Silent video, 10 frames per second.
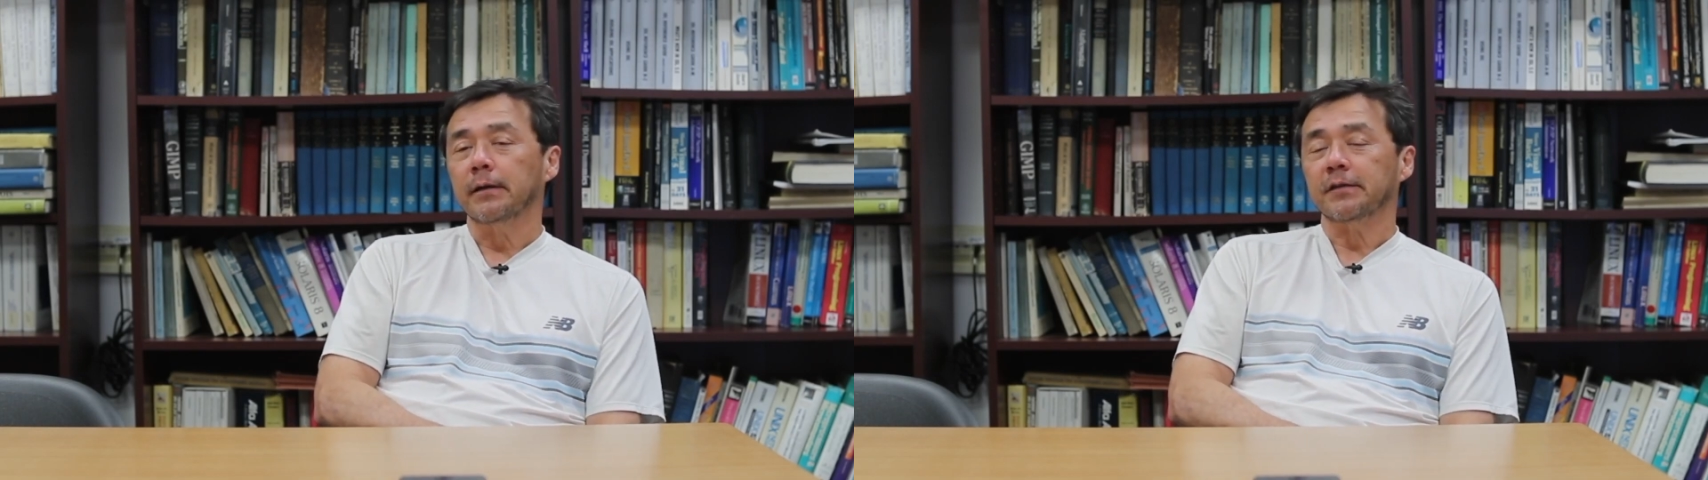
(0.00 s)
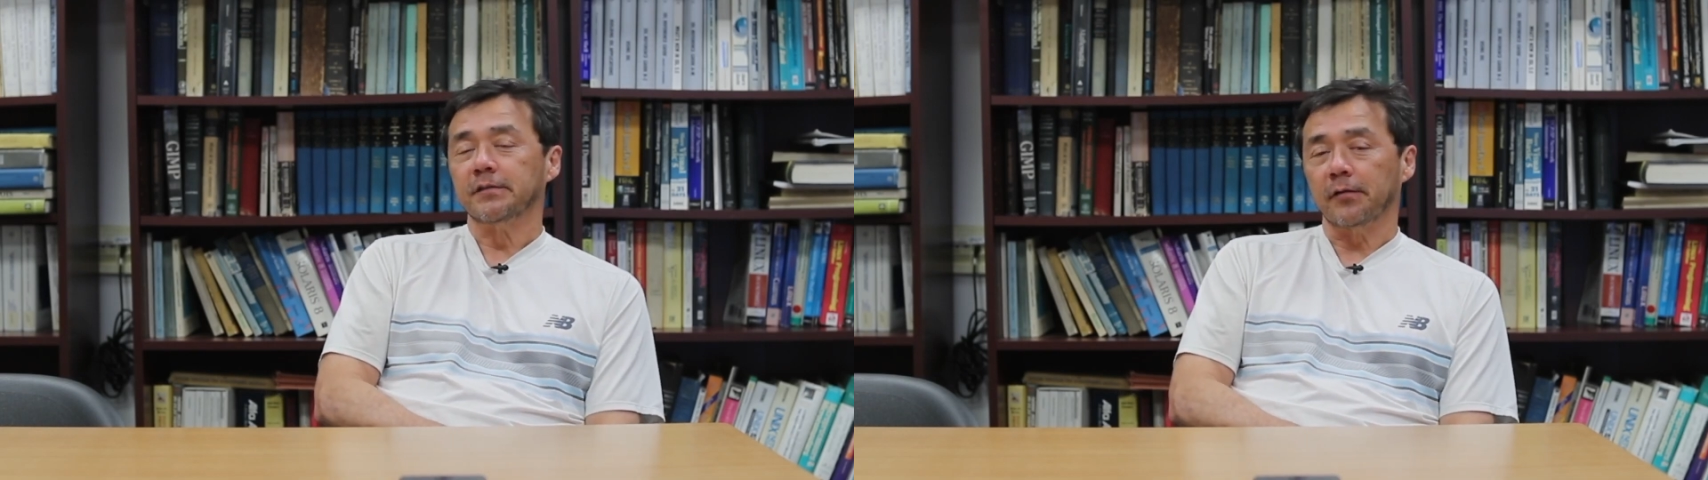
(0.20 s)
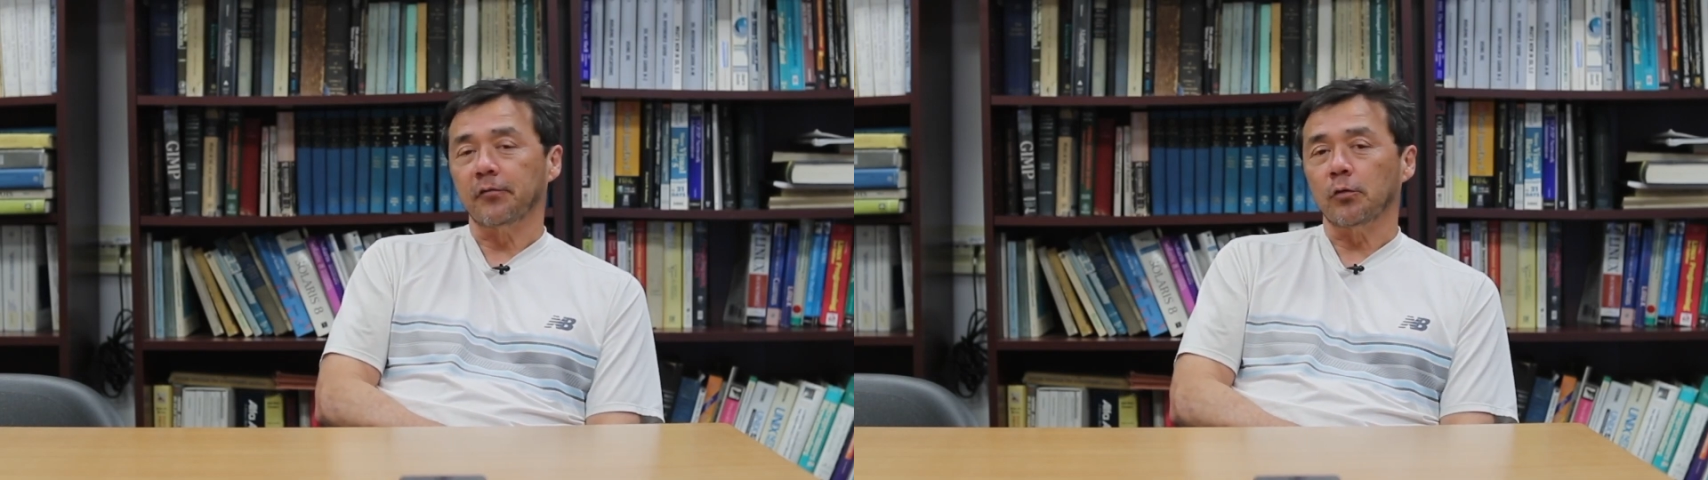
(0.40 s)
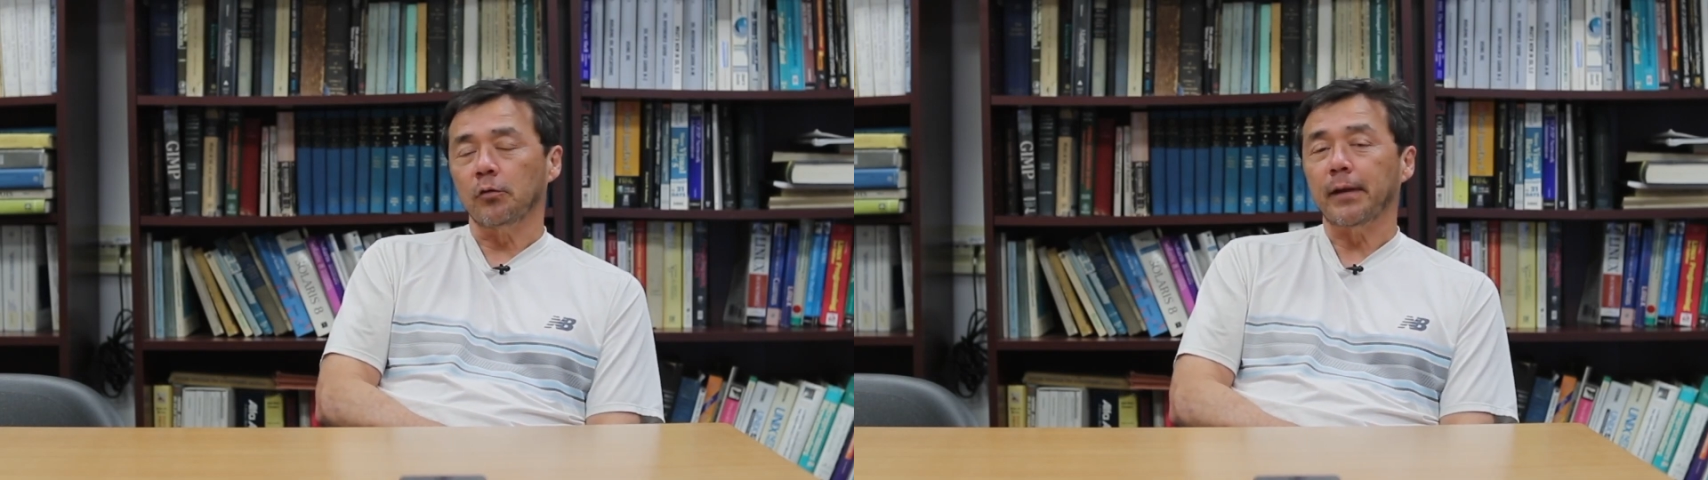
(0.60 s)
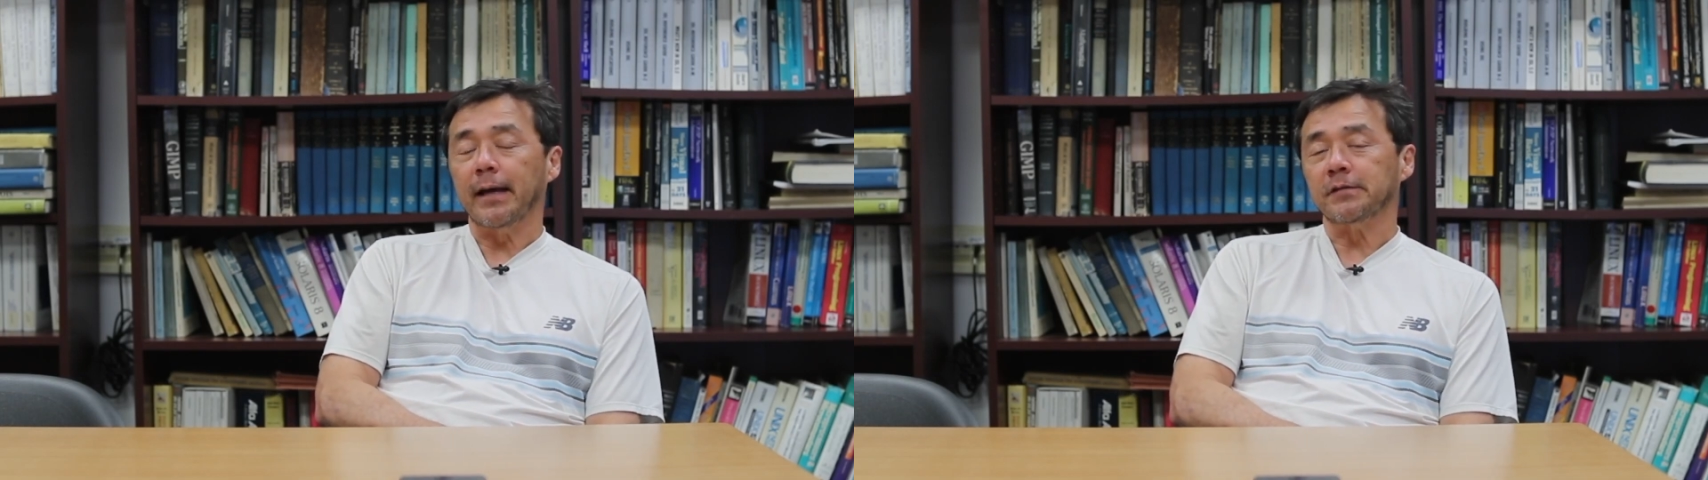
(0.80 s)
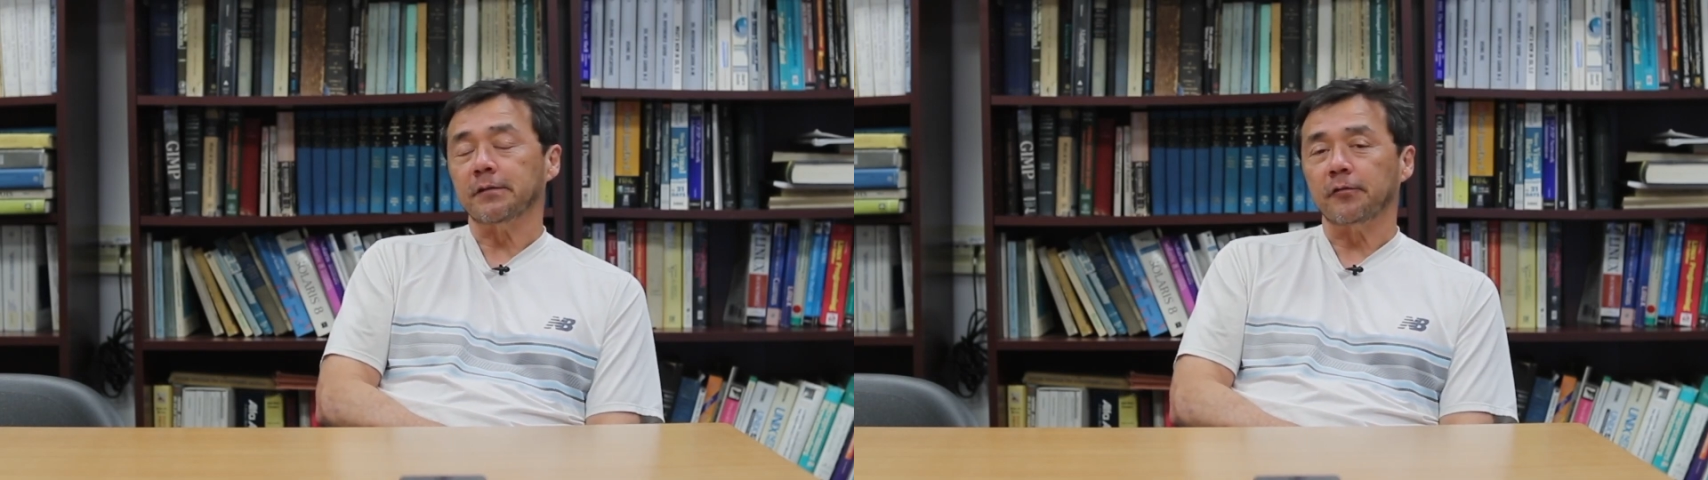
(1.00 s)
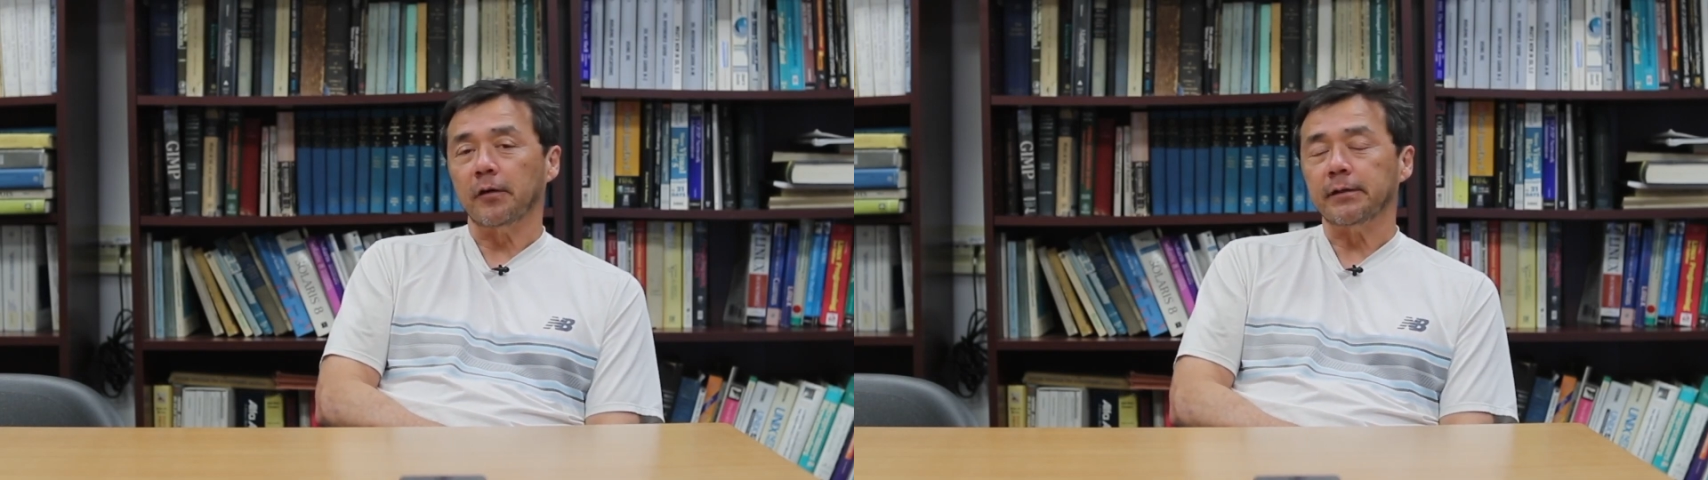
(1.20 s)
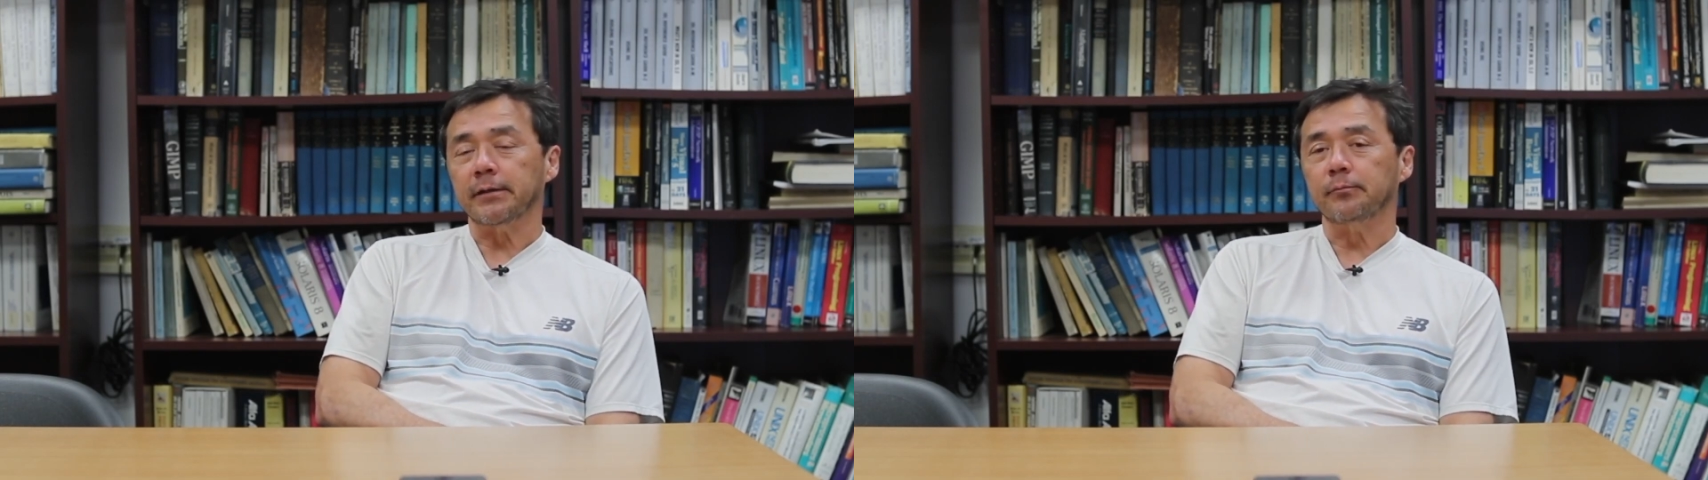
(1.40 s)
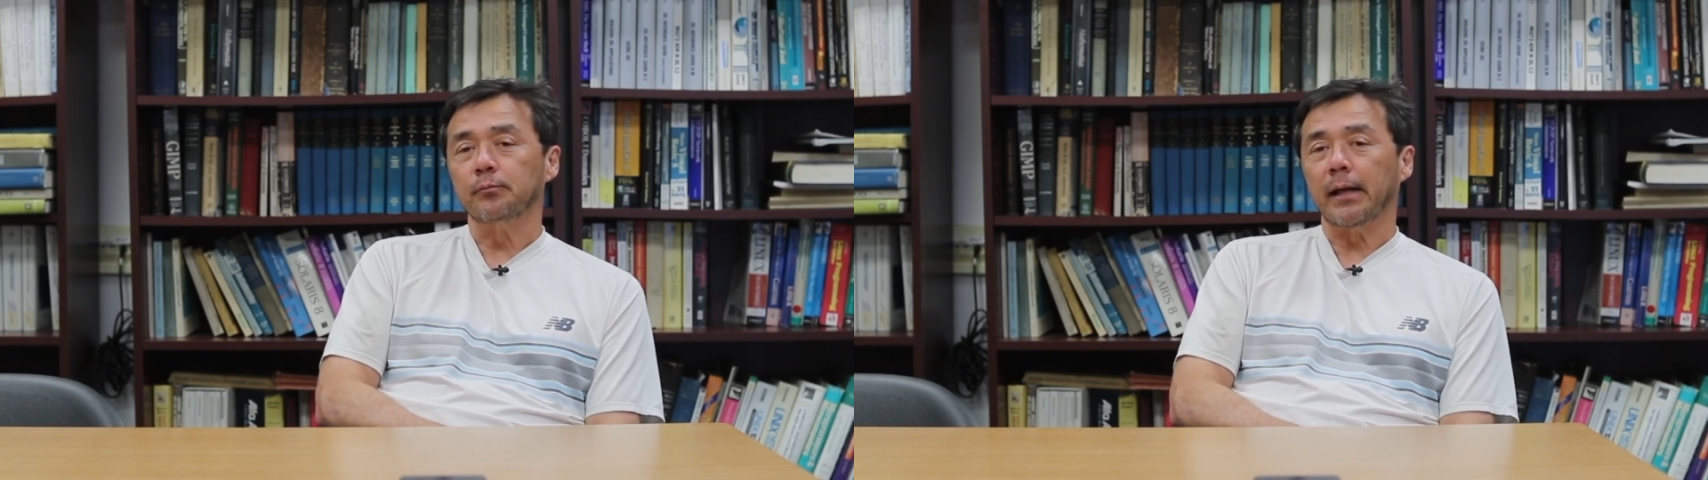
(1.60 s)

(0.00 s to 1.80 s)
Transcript: several NASA-funded